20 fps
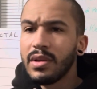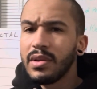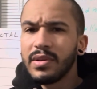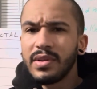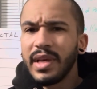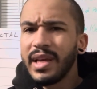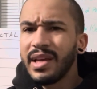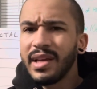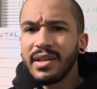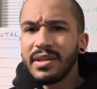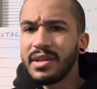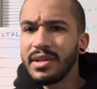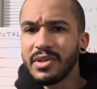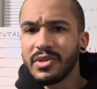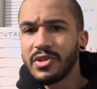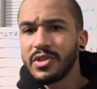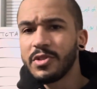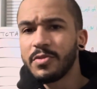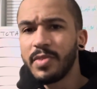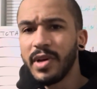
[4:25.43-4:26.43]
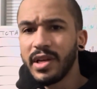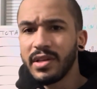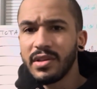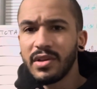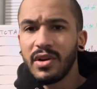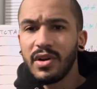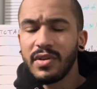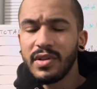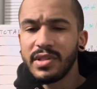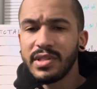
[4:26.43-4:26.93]
they get disrespected
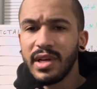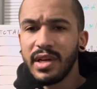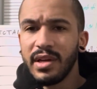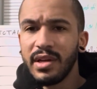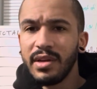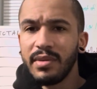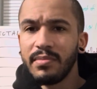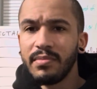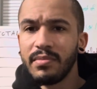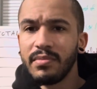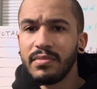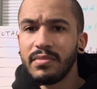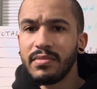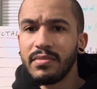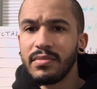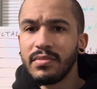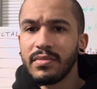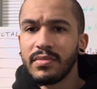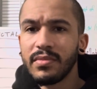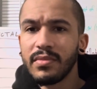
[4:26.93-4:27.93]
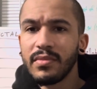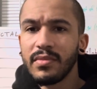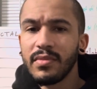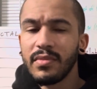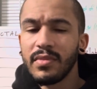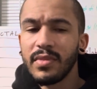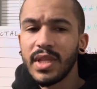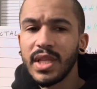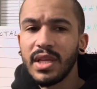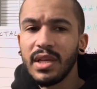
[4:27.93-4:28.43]
all the time.
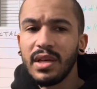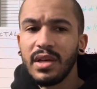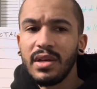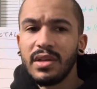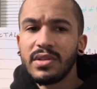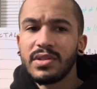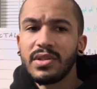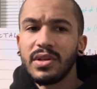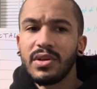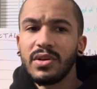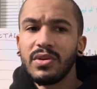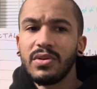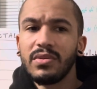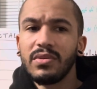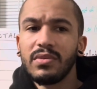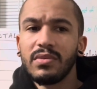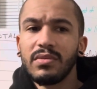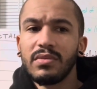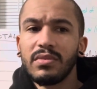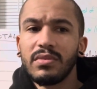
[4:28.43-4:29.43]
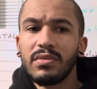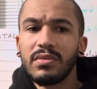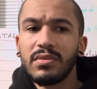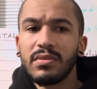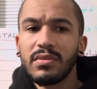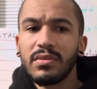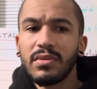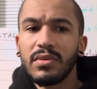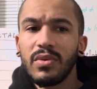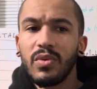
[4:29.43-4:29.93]
So
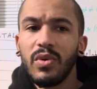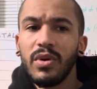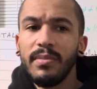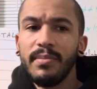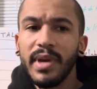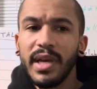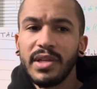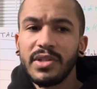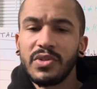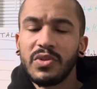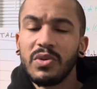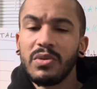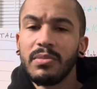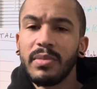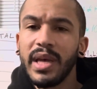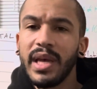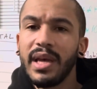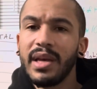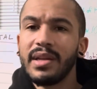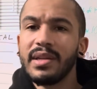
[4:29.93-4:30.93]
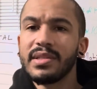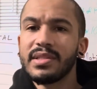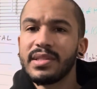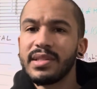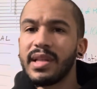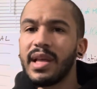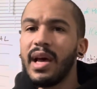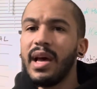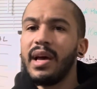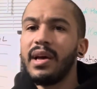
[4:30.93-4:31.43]
what makes you a man is
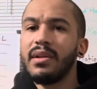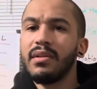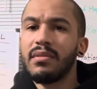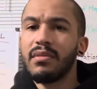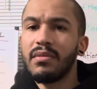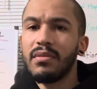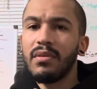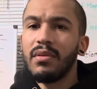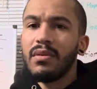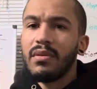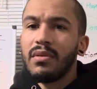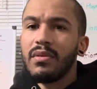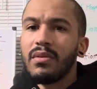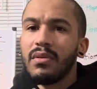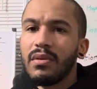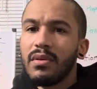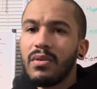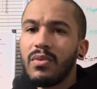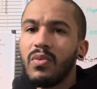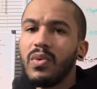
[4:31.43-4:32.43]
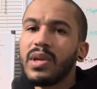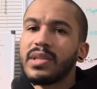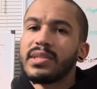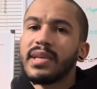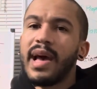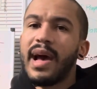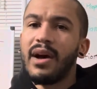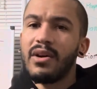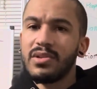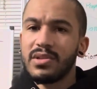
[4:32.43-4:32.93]
not what's
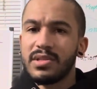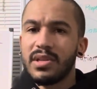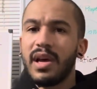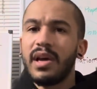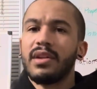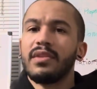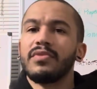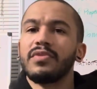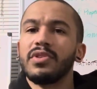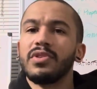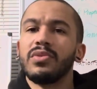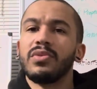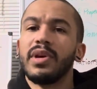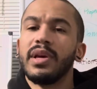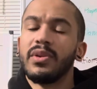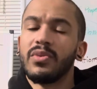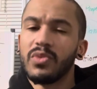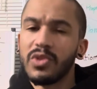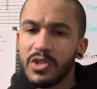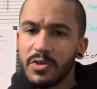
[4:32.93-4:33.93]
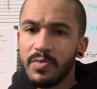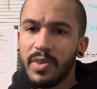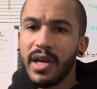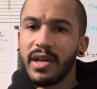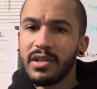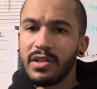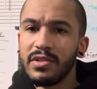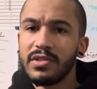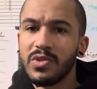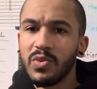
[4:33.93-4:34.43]
outside of you. And
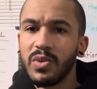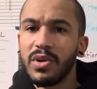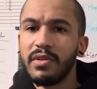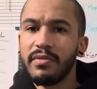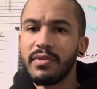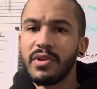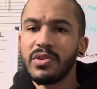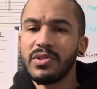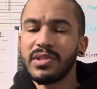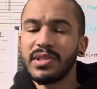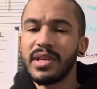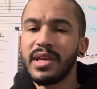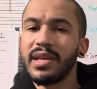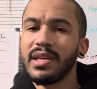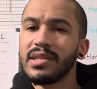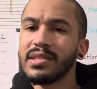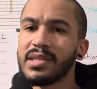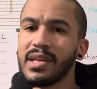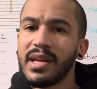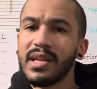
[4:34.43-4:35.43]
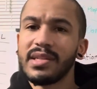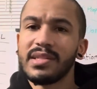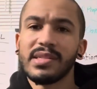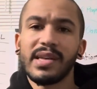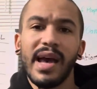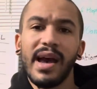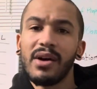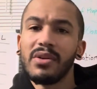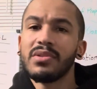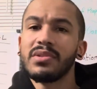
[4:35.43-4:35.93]
respect is one of those things that is
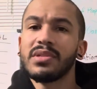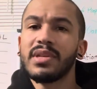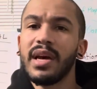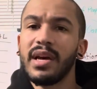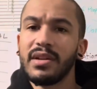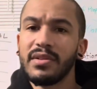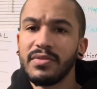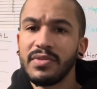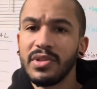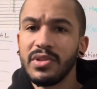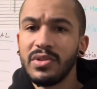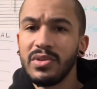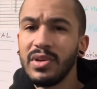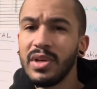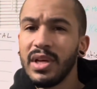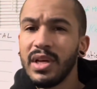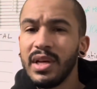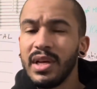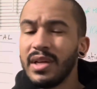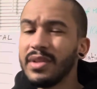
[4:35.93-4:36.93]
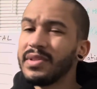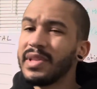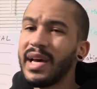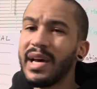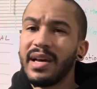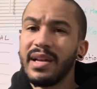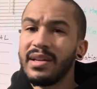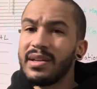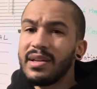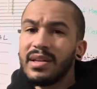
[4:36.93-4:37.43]
outside of you
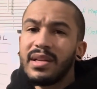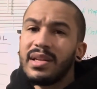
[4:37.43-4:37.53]
that